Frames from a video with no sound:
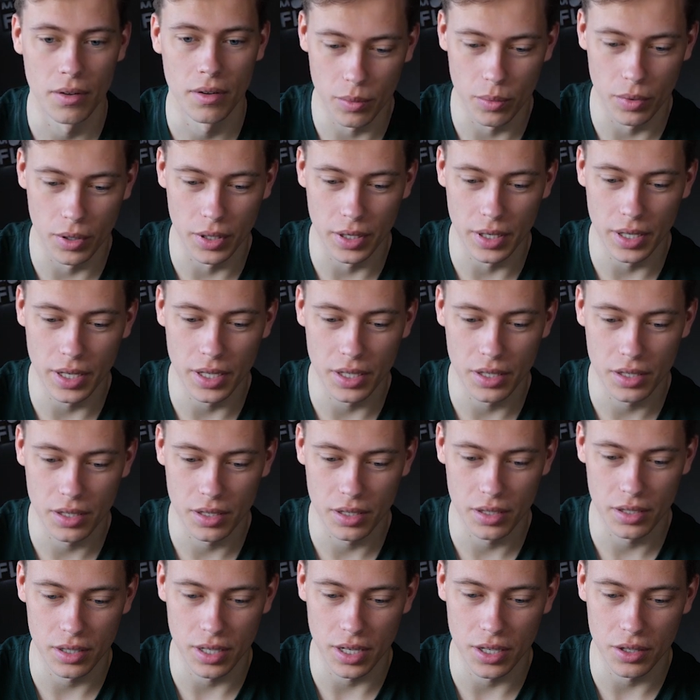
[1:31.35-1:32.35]
When these
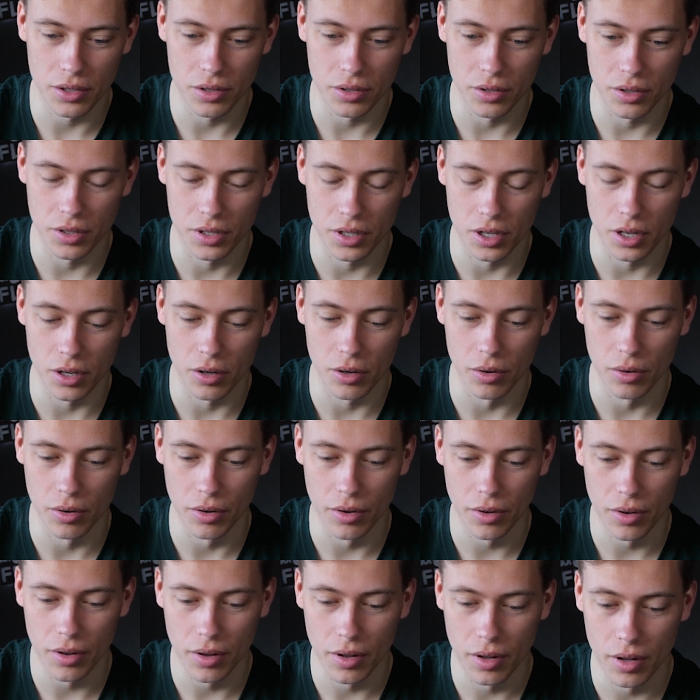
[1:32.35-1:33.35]
sensors are
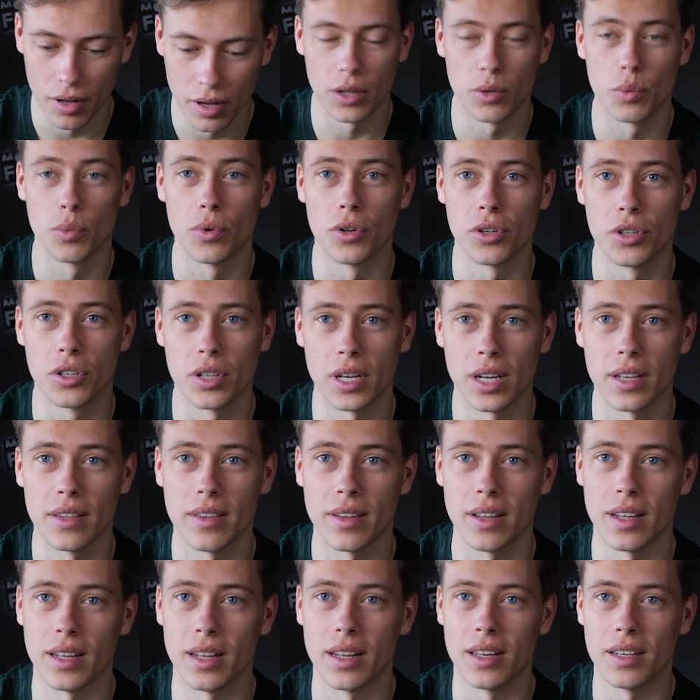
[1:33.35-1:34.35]
on, it will set
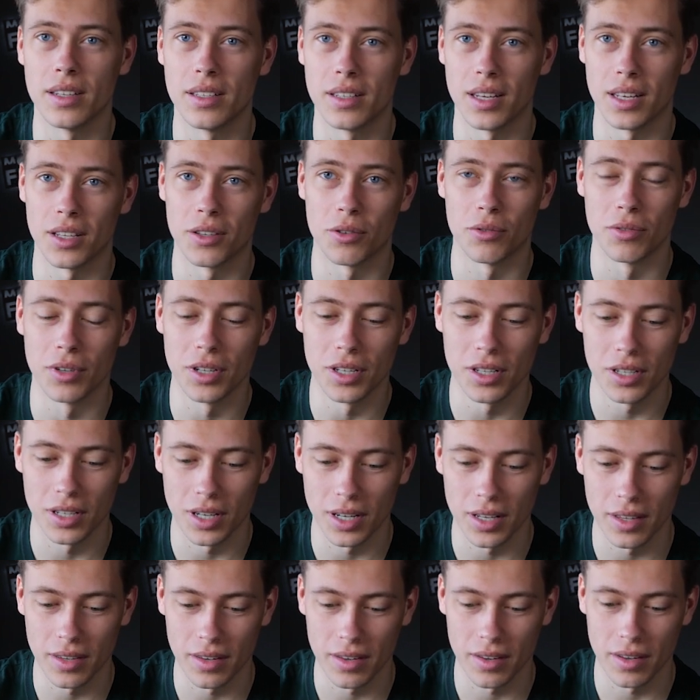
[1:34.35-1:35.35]
a set
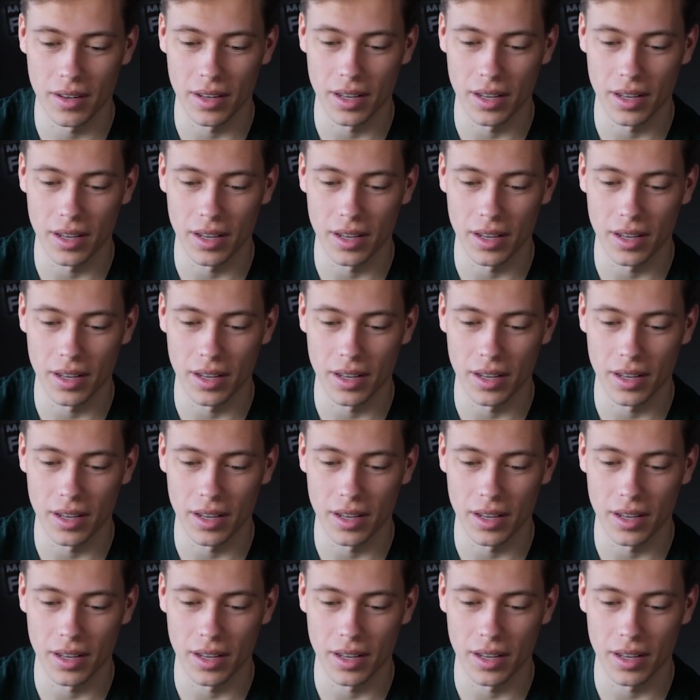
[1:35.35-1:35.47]
reset,